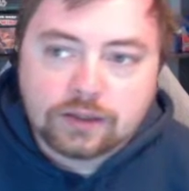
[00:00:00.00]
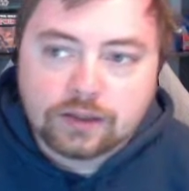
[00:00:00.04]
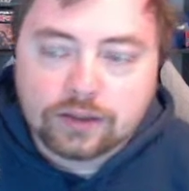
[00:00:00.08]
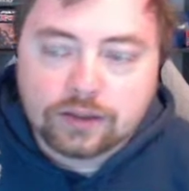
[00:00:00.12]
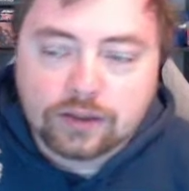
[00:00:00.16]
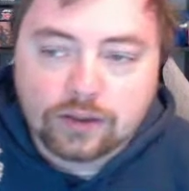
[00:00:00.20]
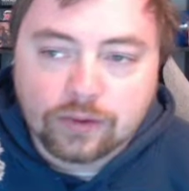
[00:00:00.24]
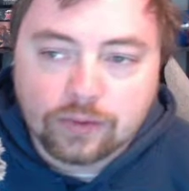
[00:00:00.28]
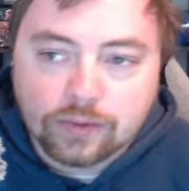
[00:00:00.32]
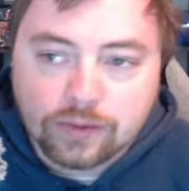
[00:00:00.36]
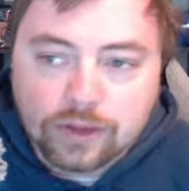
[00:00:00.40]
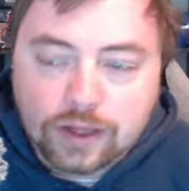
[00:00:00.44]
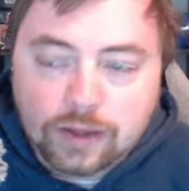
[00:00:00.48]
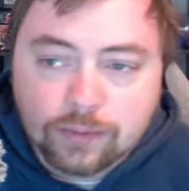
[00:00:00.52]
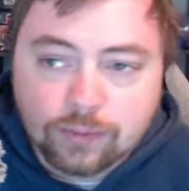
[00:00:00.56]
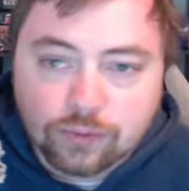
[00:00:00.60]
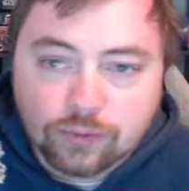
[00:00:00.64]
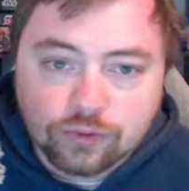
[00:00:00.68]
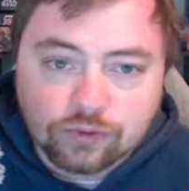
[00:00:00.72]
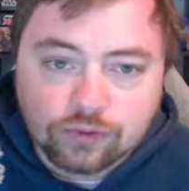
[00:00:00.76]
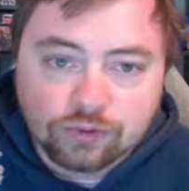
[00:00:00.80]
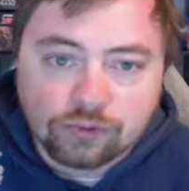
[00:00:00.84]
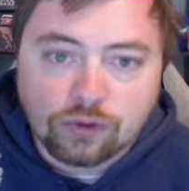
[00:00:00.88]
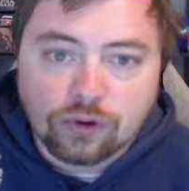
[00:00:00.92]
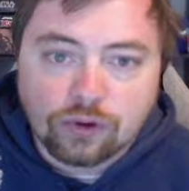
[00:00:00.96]

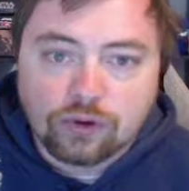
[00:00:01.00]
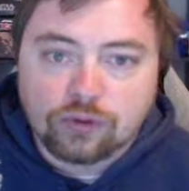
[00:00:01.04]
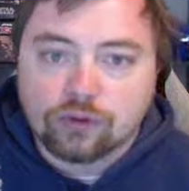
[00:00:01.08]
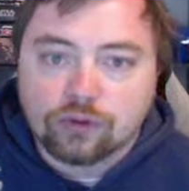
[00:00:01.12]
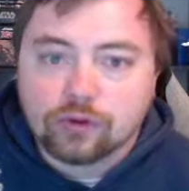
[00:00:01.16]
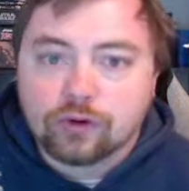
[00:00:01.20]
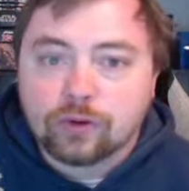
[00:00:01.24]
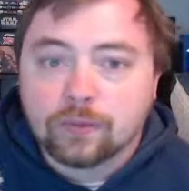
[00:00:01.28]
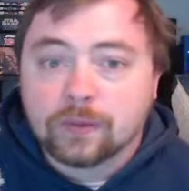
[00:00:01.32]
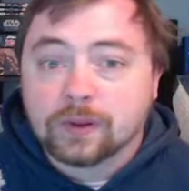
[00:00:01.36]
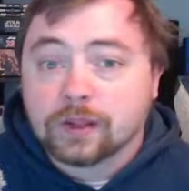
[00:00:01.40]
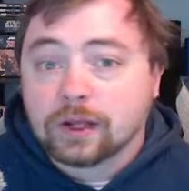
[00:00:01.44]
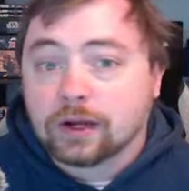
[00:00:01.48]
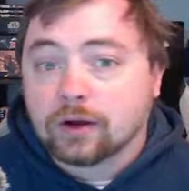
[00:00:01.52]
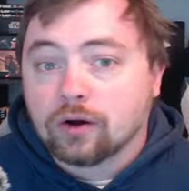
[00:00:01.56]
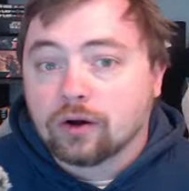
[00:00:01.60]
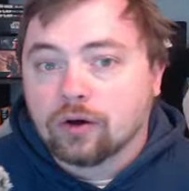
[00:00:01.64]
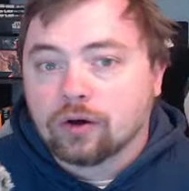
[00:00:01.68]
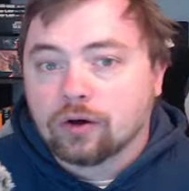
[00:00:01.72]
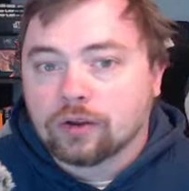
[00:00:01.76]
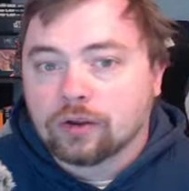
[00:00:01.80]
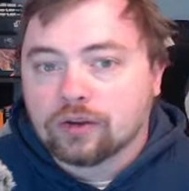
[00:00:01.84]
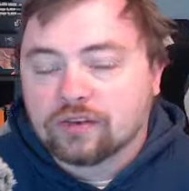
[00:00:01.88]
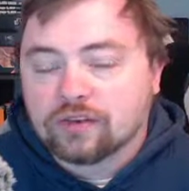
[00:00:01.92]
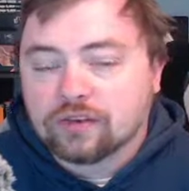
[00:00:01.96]
Emperor's throne room and like
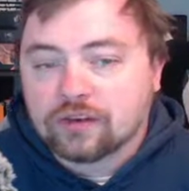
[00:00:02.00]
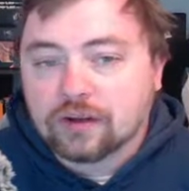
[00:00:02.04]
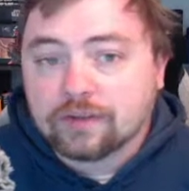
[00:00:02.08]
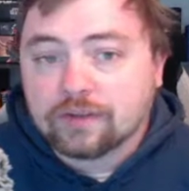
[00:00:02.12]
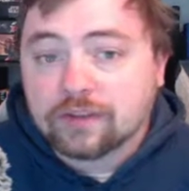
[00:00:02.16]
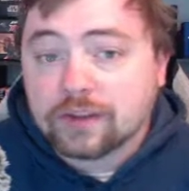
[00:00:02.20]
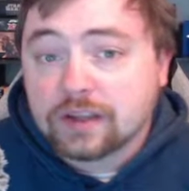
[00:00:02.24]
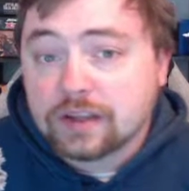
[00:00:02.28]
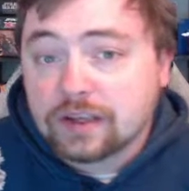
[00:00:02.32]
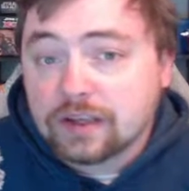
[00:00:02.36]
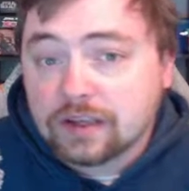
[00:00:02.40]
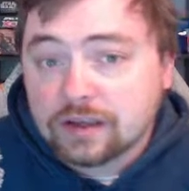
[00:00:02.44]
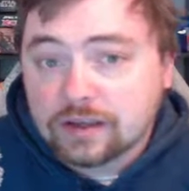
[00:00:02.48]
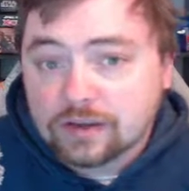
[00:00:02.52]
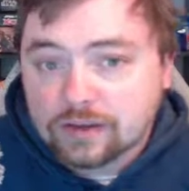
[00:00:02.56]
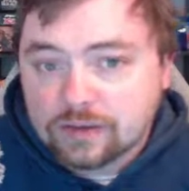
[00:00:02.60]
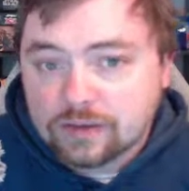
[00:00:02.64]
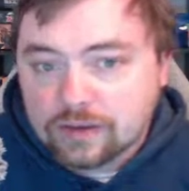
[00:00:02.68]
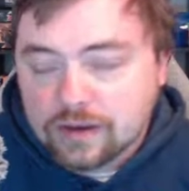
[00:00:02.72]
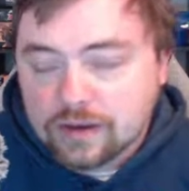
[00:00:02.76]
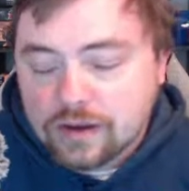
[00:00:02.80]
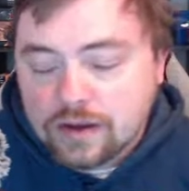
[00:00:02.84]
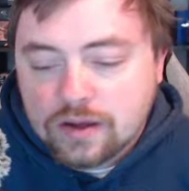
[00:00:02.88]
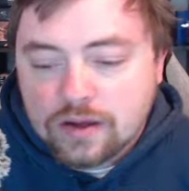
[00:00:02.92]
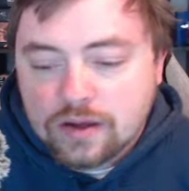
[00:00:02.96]
all the stuff that he
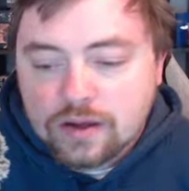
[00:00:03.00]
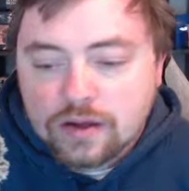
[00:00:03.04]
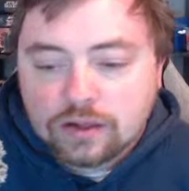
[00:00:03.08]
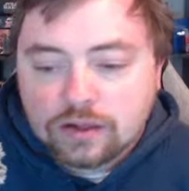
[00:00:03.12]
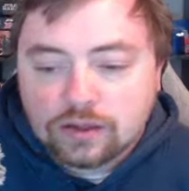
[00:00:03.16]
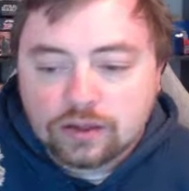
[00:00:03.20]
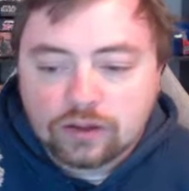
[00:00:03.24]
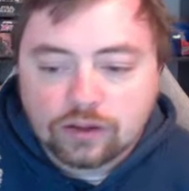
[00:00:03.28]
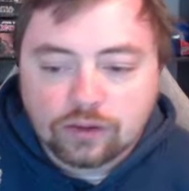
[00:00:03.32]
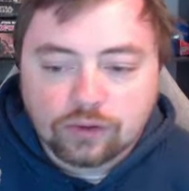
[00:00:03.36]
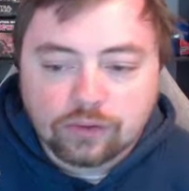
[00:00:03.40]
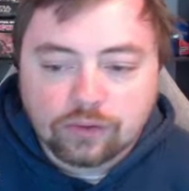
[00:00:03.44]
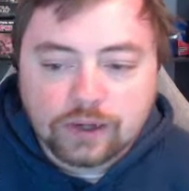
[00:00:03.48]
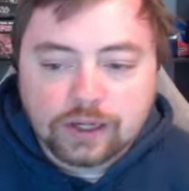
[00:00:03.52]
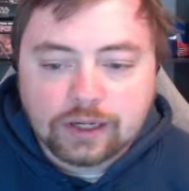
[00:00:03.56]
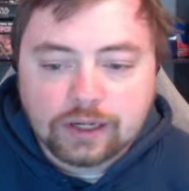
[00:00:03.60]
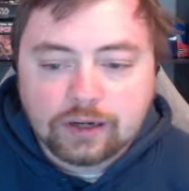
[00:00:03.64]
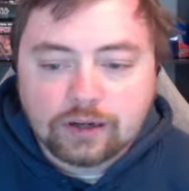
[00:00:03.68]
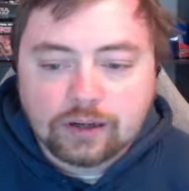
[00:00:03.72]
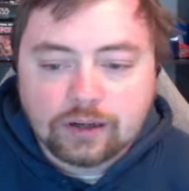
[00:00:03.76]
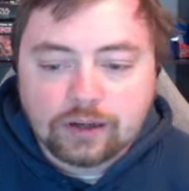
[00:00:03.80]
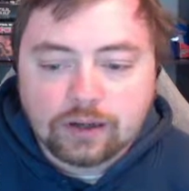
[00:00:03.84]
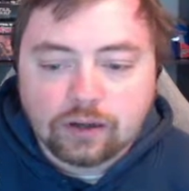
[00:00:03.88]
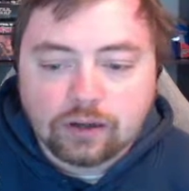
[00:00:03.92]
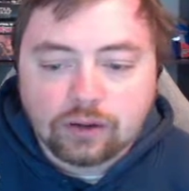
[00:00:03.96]
has
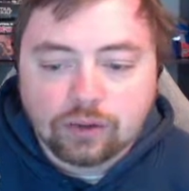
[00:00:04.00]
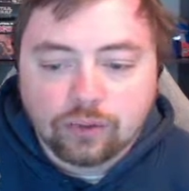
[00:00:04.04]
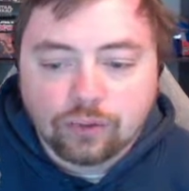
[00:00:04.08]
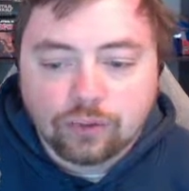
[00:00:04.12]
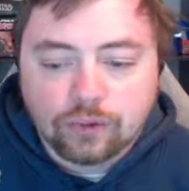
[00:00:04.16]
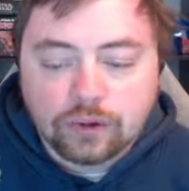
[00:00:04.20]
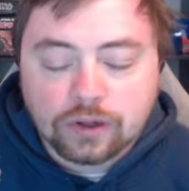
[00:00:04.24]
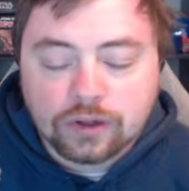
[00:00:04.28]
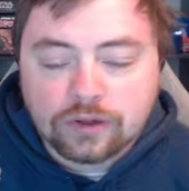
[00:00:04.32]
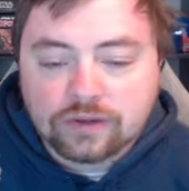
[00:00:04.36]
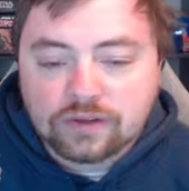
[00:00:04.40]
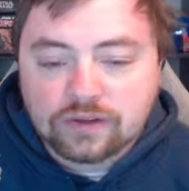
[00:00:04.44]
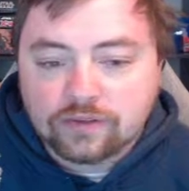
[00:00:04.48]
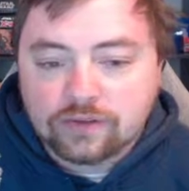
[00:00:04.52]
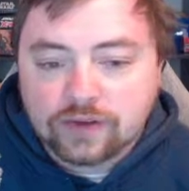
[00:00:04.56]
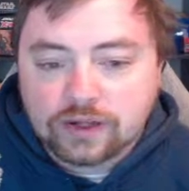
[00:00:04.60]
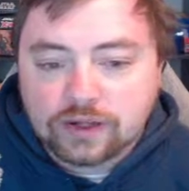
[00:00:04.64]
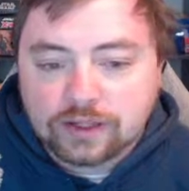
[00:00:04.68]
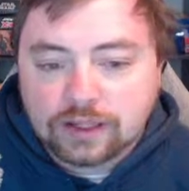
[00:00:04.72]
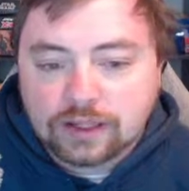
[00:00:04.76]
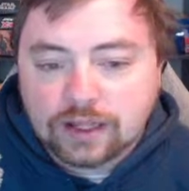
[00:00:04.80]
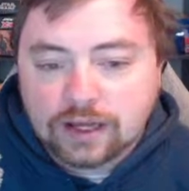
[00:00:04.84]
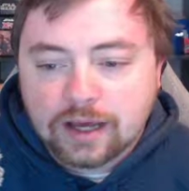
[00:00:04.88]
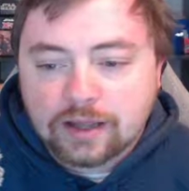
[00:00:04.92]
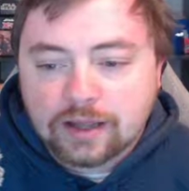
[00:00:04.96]
curated in the lore and stuff
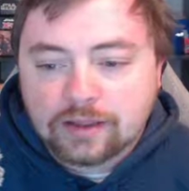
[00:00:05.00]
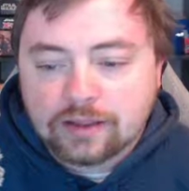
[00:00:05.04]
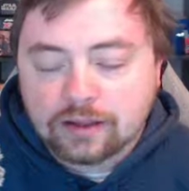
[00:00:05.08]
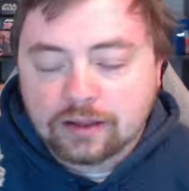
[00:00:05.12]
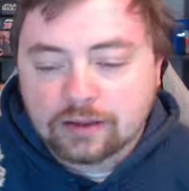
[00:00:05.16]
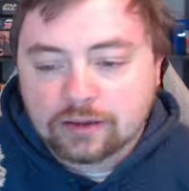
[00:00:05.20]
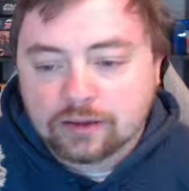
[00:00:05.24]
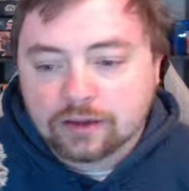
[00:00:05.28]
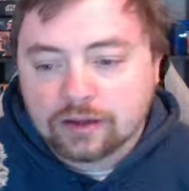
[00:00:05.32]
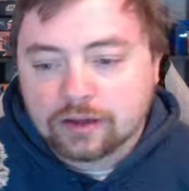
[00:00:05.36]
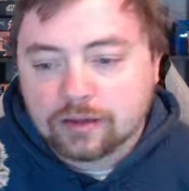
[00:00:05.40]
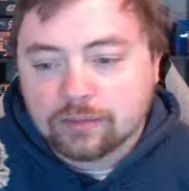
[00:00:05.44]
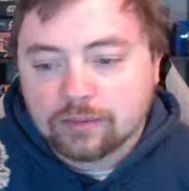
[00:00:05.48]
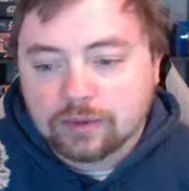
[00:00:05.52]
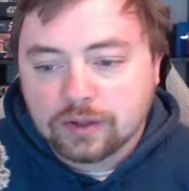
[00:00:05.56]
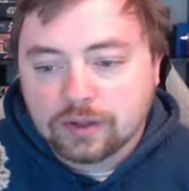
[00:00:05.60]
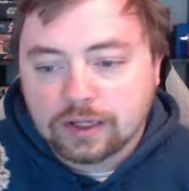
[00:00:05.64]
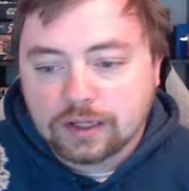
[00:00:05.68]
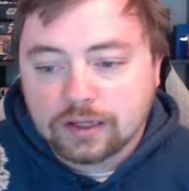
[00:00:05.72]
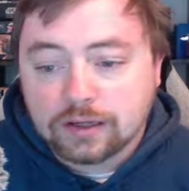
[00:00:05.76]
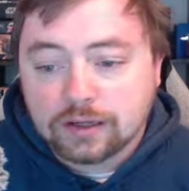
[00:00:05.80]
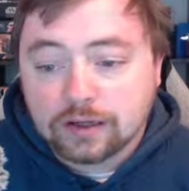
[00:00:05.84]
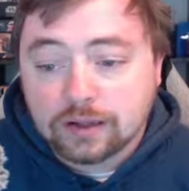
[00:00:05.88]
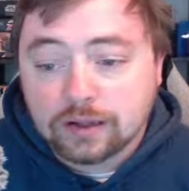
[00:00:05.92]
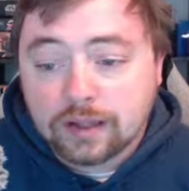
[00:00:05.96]
like that, I think they're going to
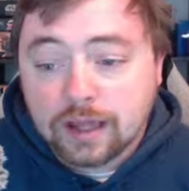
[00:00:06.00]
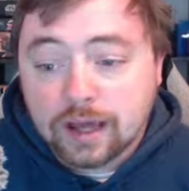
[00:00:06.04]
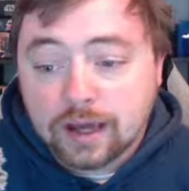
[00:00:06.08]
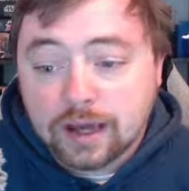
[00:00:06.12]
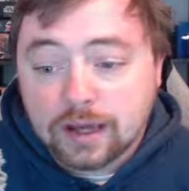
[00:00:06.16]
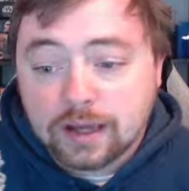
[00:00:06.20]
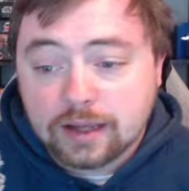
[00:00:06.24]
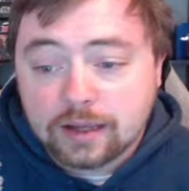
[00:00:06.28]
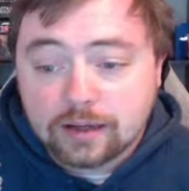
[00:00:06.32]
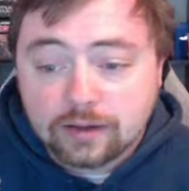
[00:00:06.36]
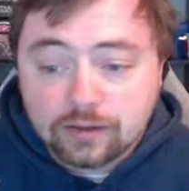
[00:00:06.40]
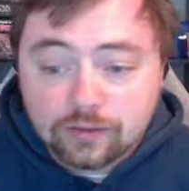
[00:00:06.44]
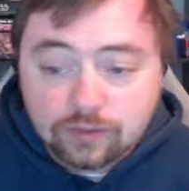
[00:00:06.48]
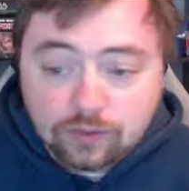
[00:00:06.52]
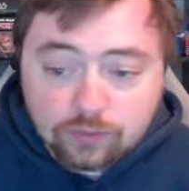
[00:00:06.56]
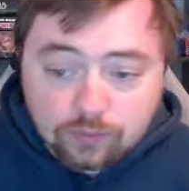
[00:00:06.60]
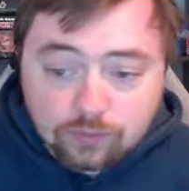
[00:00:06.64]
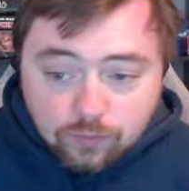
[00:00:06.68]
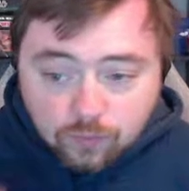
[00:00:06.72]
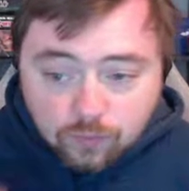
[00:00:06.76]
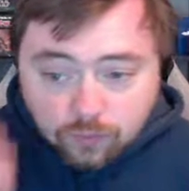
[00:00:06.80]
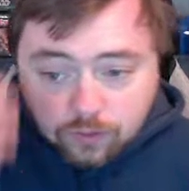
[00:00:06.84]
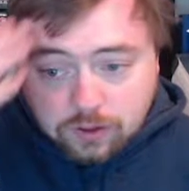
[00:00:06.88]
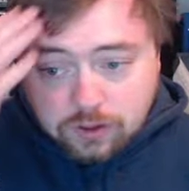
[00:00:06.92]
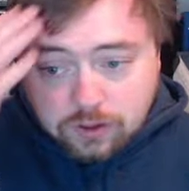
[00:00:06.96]
play into that and do
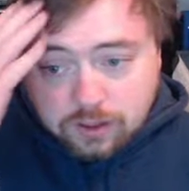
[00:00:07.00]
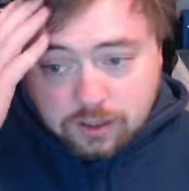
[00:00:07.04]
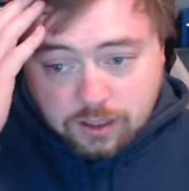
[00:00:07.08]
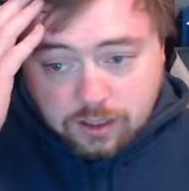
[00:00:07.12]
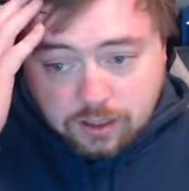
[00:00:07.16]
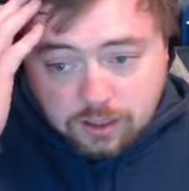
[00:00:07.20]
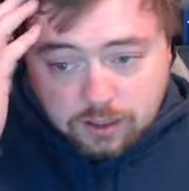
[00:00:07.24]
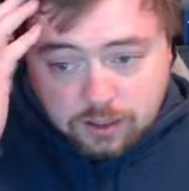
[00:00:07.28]
more